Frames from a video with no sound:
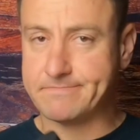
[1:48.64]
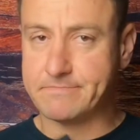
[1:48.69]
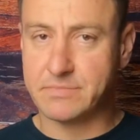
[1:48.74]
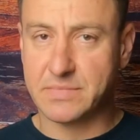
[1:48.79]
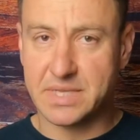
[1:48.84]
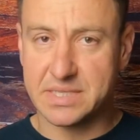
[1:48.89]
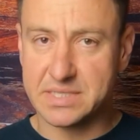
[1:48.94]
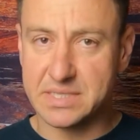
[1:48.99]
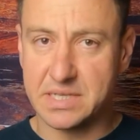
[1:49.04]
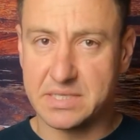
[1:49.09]

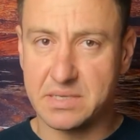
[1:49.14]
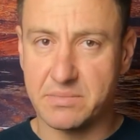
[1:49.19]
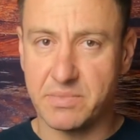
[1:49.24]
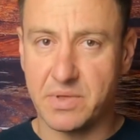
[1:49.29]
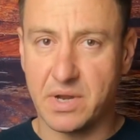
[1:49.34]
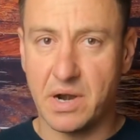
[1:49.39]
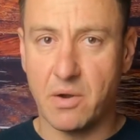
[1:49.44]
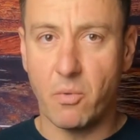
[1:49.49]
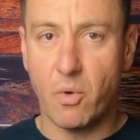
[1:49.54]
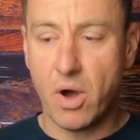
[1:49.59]
that's not
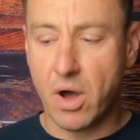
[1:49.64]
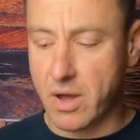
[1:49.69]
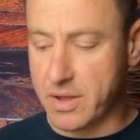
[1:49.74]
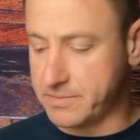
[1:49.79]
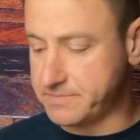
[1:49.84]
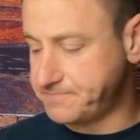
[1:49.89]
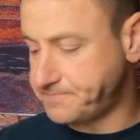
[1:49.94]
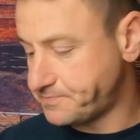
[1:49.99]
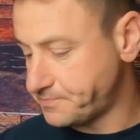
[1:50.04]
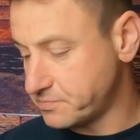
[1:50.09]
something I want
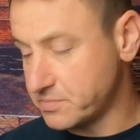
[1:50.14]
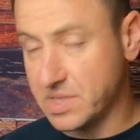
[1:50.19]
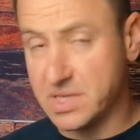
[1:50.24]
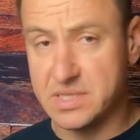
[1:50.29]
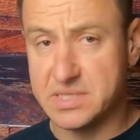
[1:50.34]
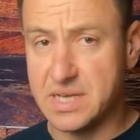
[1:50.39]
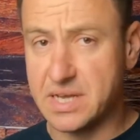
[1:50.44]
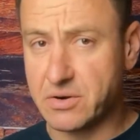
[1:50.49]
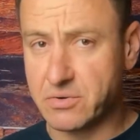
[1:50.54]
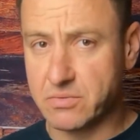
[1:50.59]

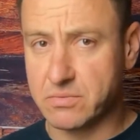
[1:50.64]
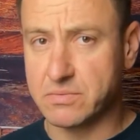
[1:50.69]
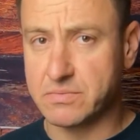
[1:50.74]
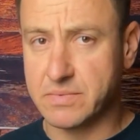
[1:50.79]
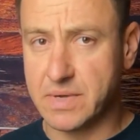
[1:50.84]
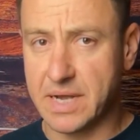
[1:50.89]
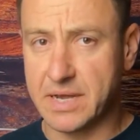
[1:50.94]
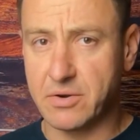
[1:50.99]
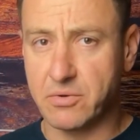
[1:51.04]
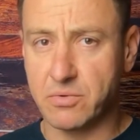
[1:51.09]
because I
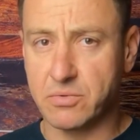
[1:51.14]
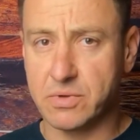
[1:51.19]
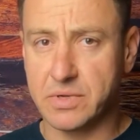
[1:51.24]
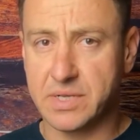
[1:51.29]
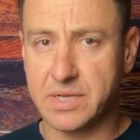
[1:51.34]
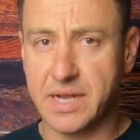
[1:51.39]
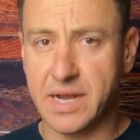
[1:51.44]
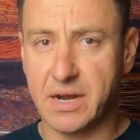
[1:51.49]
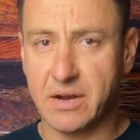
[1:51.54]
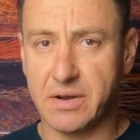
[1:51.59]
don't
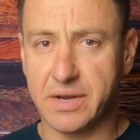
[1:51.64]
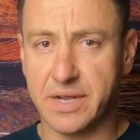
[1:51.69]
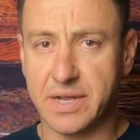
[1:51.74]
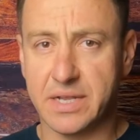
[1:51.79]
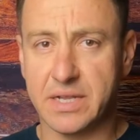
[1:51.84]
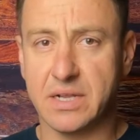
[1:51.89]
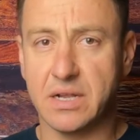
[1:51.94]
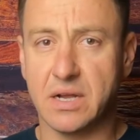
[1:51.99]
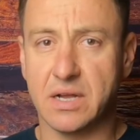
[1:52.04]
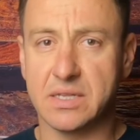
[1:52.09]
carry
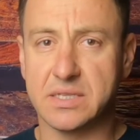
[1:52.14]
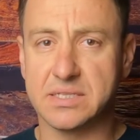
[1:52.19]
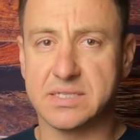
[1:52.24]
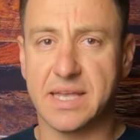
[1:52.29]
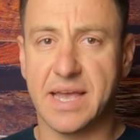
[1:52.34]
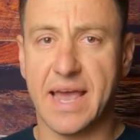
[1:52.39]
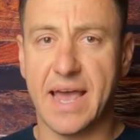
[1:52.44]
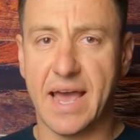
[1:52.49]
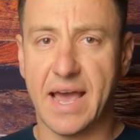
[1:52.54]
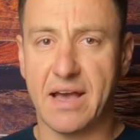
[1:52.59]
guns
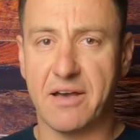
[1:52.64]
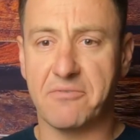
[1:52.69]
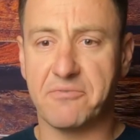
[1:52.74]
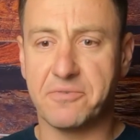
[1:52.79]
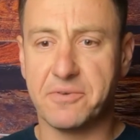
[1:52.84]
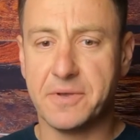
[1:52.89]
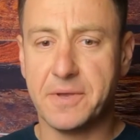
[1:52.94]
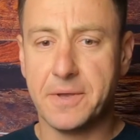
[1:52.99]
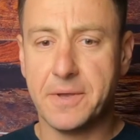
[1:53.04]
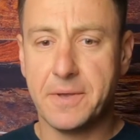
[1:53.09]
that have
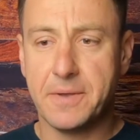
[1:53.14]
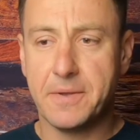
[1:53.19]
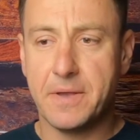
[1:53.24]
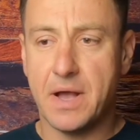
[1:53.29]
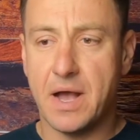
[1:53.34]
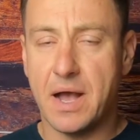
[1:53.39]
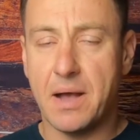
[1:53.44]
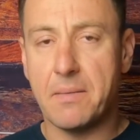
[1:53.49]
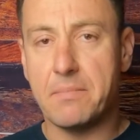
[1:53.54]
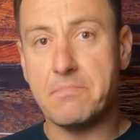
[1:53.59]

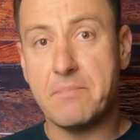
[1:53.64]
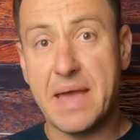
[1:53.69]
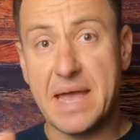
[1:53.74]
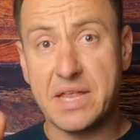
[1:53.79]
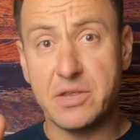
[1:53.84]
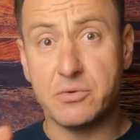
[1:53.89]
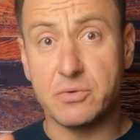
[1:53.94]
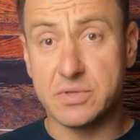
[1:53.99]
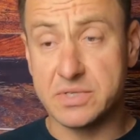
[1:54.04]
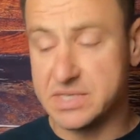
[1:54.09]

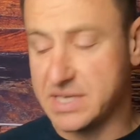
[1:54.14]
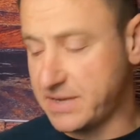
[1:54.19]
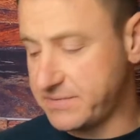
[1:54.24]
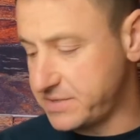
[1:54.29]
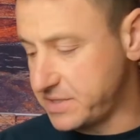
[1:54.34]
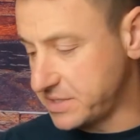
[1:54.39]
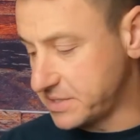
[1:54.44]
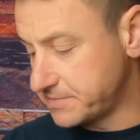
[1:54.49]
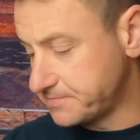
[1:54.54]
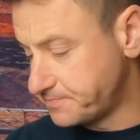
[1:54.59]
manual
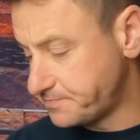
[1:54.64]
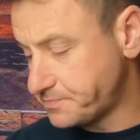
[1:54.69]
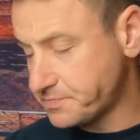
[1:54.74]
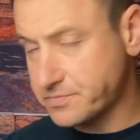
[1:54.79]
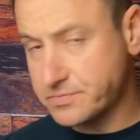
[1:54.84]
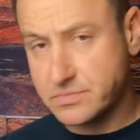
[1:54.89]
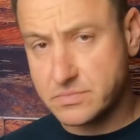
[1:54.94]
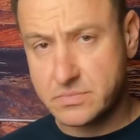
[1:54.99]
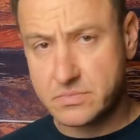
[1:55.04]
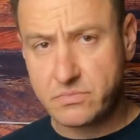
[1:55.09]
safeties,
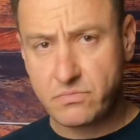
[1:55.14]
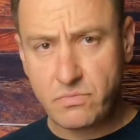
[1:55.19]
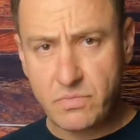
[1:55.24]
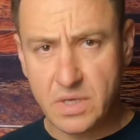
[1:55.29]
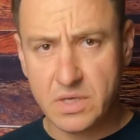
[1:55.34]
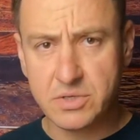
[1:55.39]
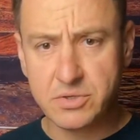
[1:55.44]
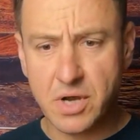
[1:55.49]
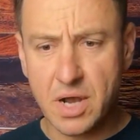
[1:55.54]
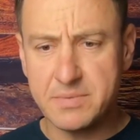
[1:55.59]

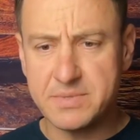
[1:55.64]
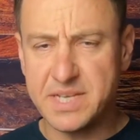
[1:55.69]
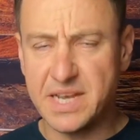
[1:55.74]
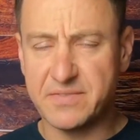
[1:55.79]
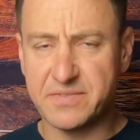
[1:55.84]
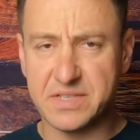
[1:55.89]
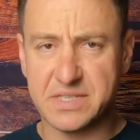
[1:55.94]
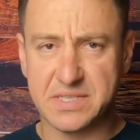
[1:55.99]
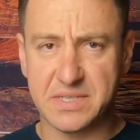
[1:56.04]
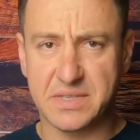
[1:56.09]
drop
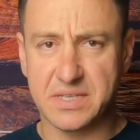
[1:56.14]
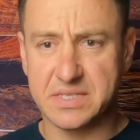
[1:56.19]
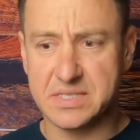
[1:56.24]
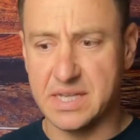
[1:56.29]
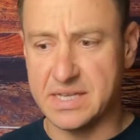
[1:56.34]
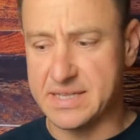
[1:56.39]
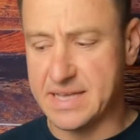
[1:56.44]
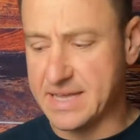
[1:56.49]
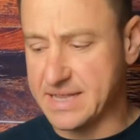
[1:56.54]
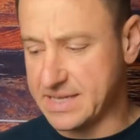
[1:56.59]
safeties and things
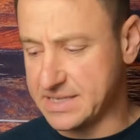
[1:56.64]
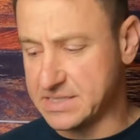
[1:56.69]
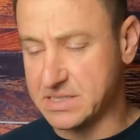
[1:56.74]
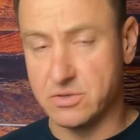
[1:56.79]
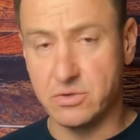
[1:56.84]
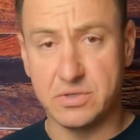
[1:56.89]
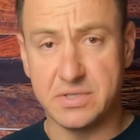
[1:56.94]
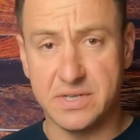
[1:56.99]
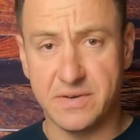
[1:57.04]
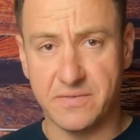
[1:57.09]
like that. That's a
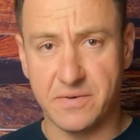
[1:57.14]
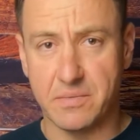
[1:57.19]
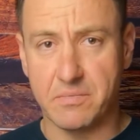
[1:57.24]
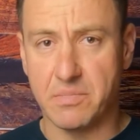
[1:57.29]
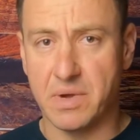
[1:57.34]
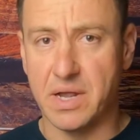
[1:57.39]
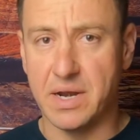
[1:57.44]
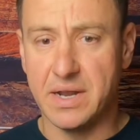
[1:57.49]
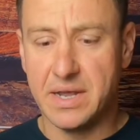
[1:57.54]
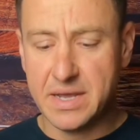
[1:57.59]
little different.
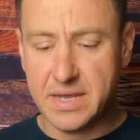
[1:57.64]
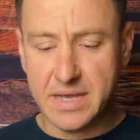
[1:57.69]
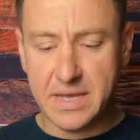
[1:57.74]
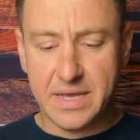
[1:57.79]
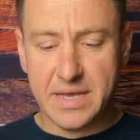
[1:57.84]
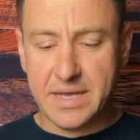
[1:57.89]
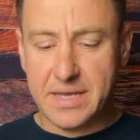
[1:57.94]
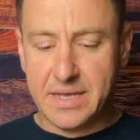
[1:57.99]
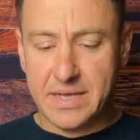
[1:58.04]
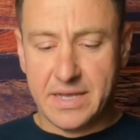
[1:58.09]
But
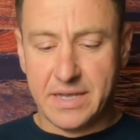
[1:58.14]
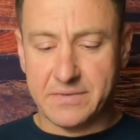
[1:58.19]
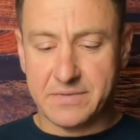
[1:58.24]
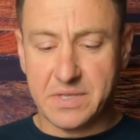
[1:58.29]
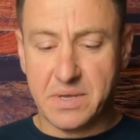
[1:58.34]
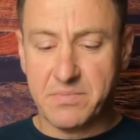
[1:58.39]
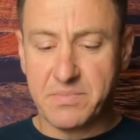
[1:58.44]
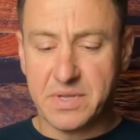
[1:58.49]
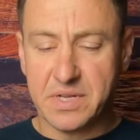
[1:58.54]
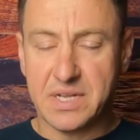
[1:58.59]
if
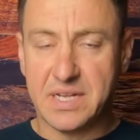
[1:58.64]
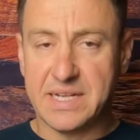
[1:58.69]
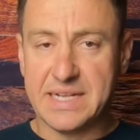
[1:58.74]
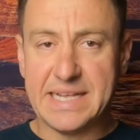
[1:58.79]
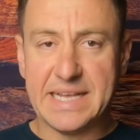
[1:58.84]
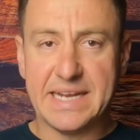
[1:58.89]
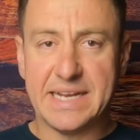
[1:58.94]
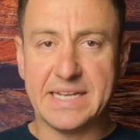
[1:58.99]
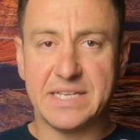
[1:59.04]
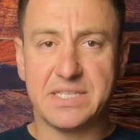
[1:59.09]
something can
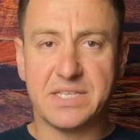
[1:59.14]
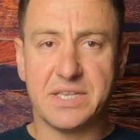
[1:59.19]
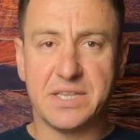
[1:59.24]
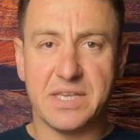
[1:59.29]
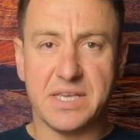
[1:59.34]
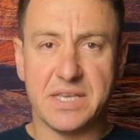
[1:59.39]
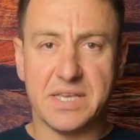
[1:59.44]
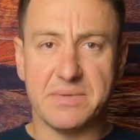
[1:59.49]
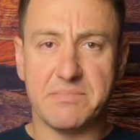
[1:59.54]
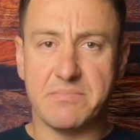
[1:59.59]
get into
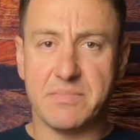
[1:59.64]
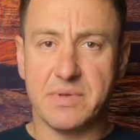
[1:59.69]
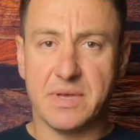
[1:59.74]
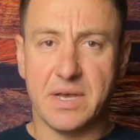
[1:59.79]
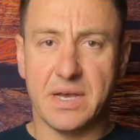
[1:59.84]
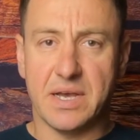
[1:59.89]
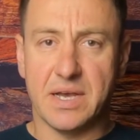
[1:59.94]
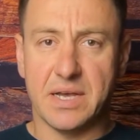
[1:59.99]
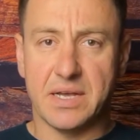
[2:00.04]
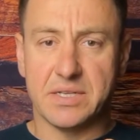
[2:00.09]
the
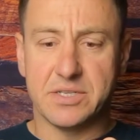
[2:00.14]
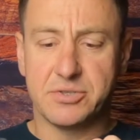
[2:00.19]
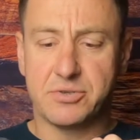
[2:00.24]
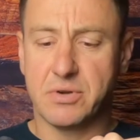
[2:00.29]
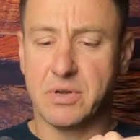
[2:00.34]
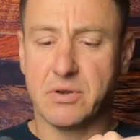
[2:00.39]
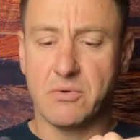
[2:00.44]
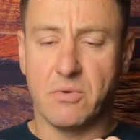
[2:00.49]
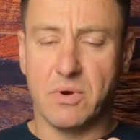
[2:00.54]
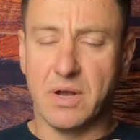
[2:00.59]

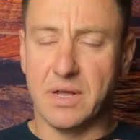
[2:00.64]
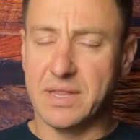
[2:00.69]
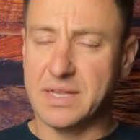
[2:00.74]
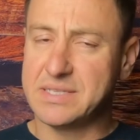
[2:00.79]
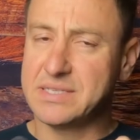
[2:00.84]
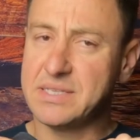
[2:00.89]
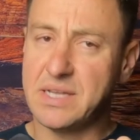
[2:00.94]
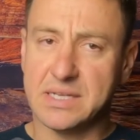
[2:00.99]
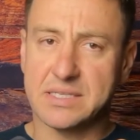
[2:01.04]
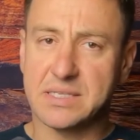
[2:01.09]
trigger well,
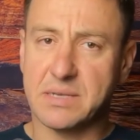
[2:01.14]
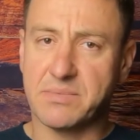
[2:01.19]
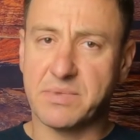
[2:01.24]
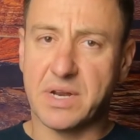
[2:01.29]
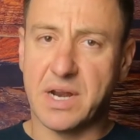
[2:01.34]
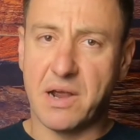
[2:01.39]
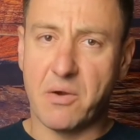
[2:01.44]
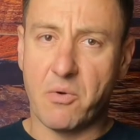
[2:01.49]
that's not something I